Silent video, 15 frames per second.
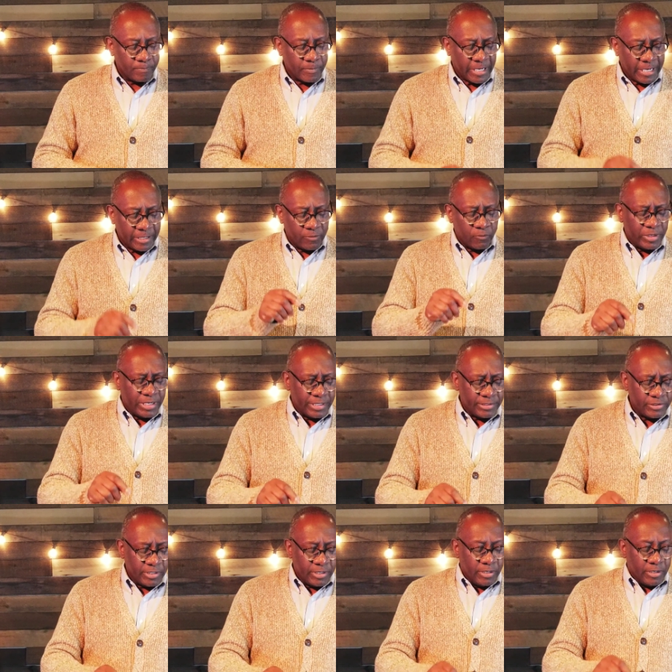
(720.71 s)
And it
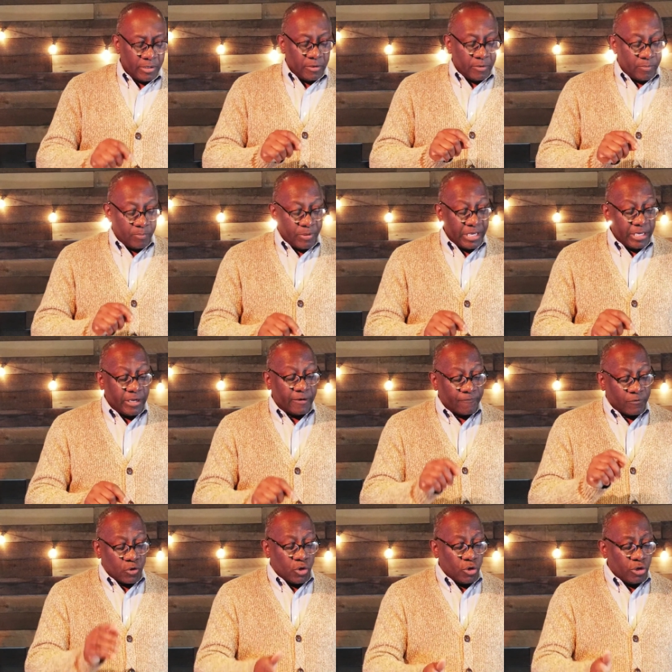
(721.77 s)
reads, Be
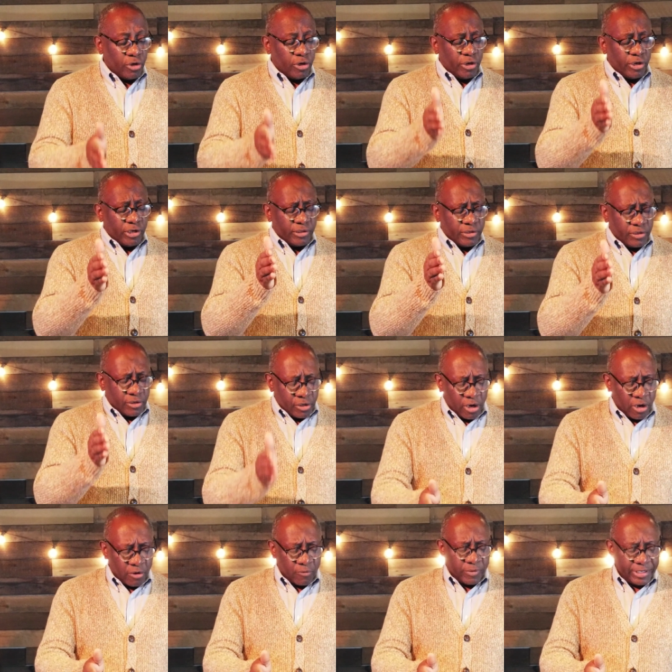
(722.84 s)
of good
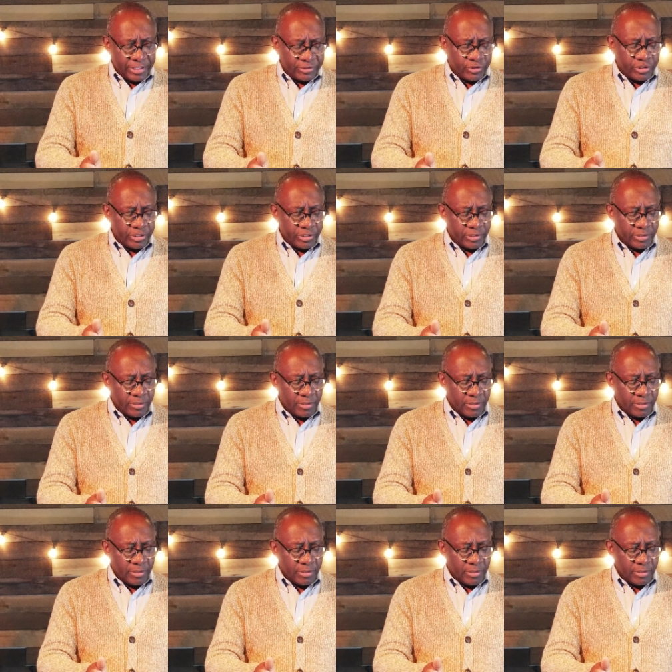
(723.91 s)
courage,